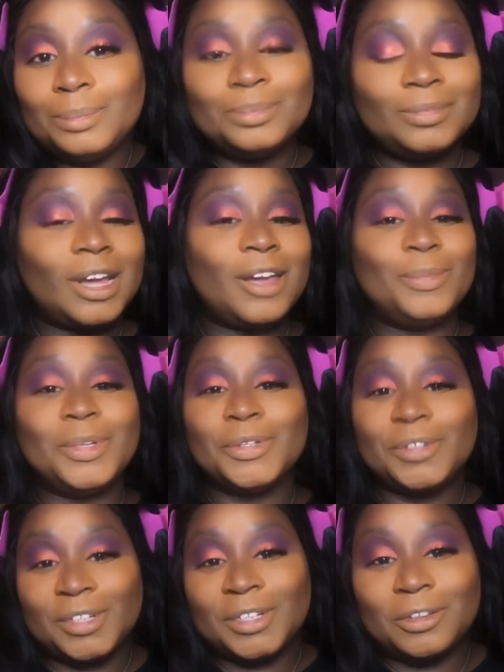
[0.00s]
I've been doing
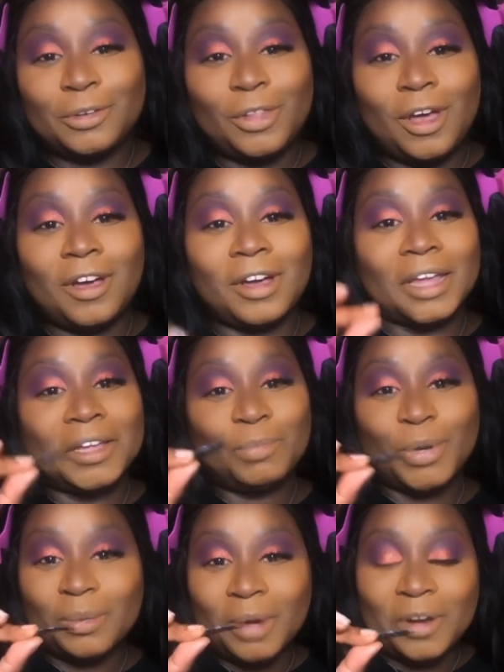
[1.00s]
this so long, I can put them
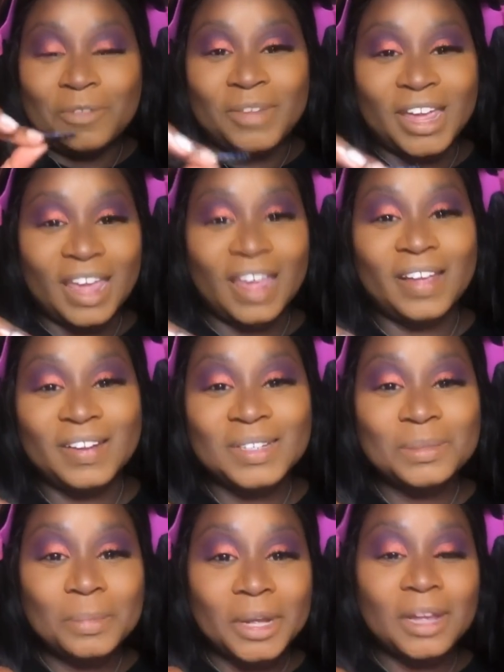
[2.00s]
on my hands,
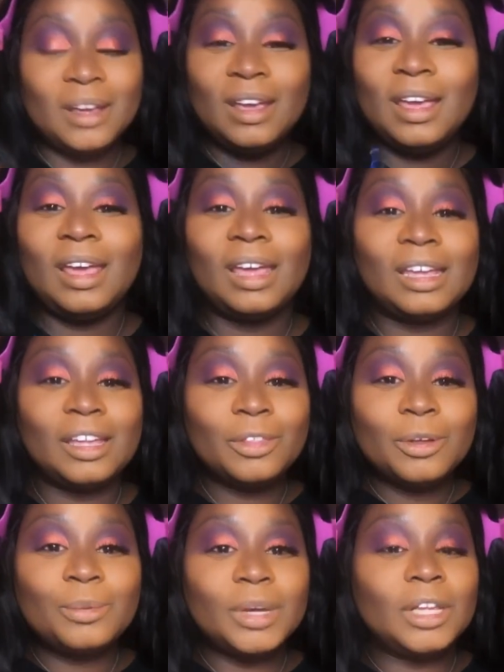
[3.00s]
but either
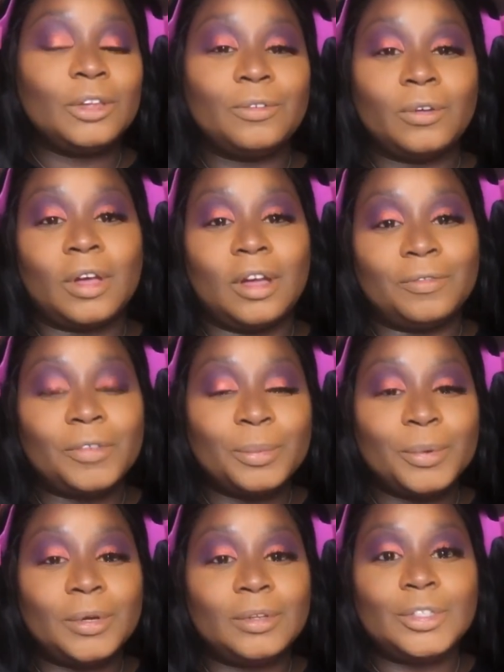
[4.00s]
way you feel
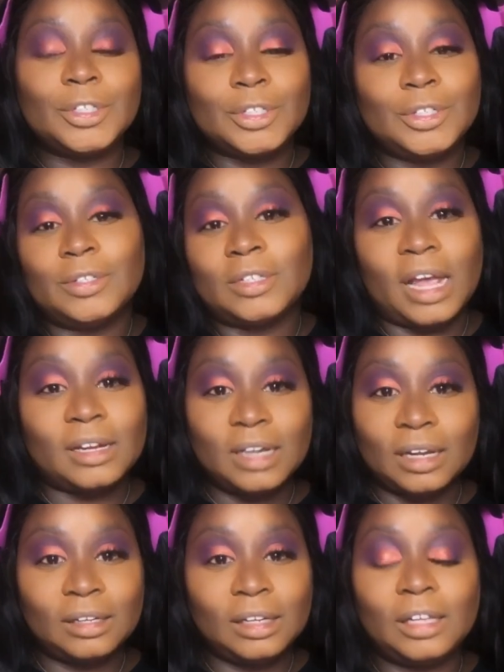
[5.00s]
comfortable, just use that
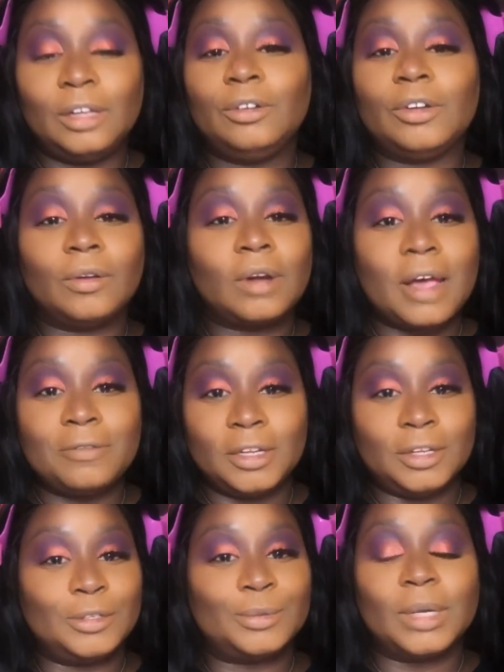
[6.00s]
technique. You don't have to use
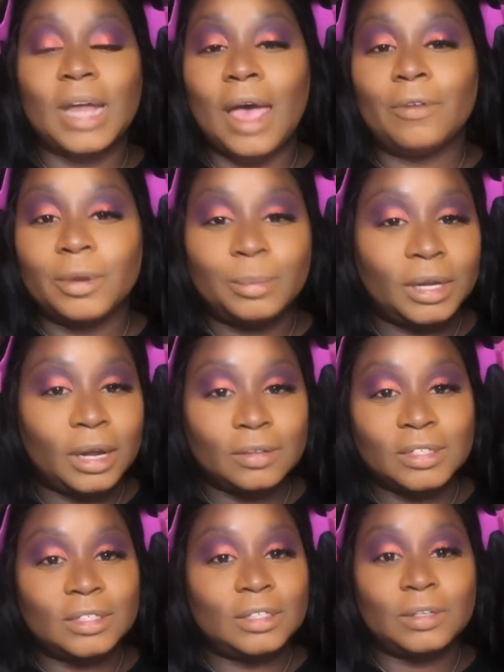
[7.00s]
what everybody else is
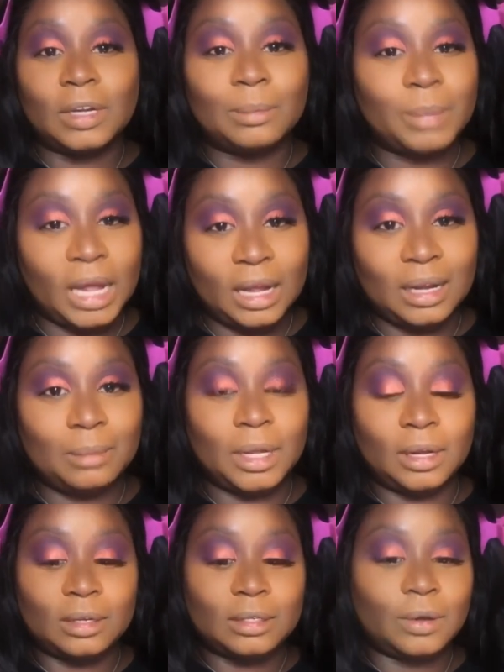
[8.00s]
doing by any means,
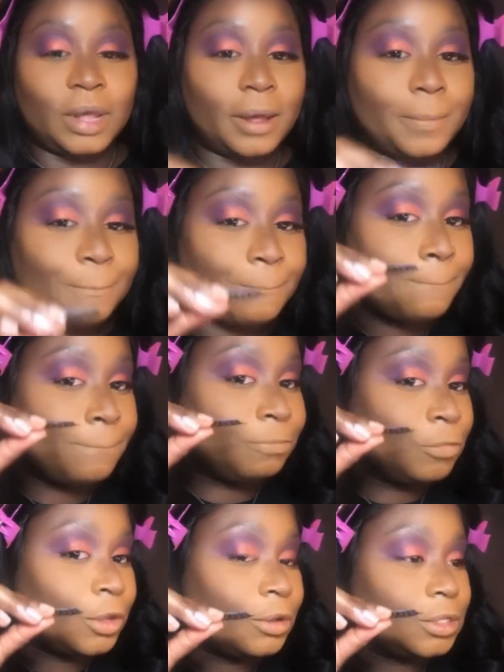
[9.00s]
okay?
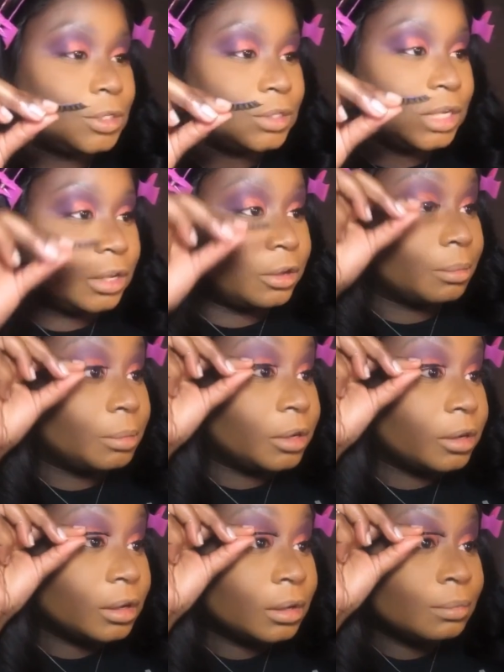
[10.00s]
So take your mirror,
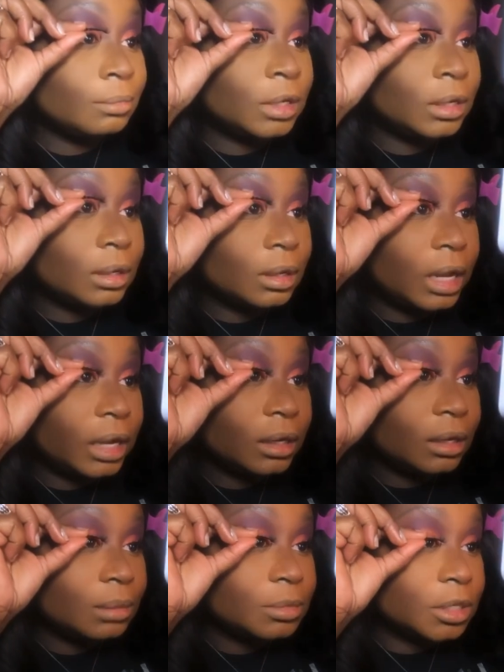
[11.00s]
line it
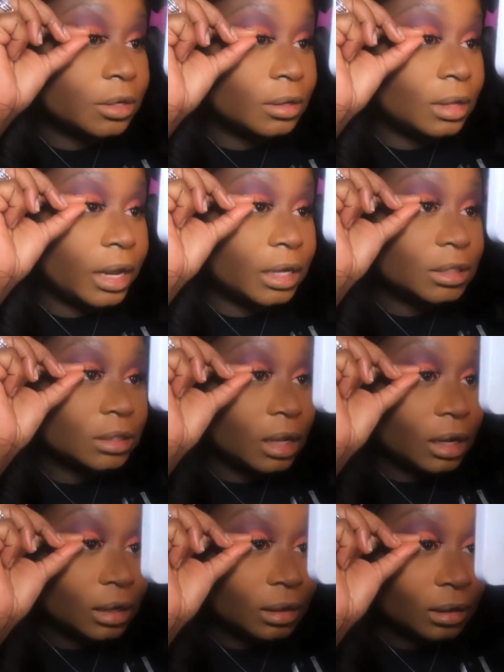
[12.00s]
up to your lash line.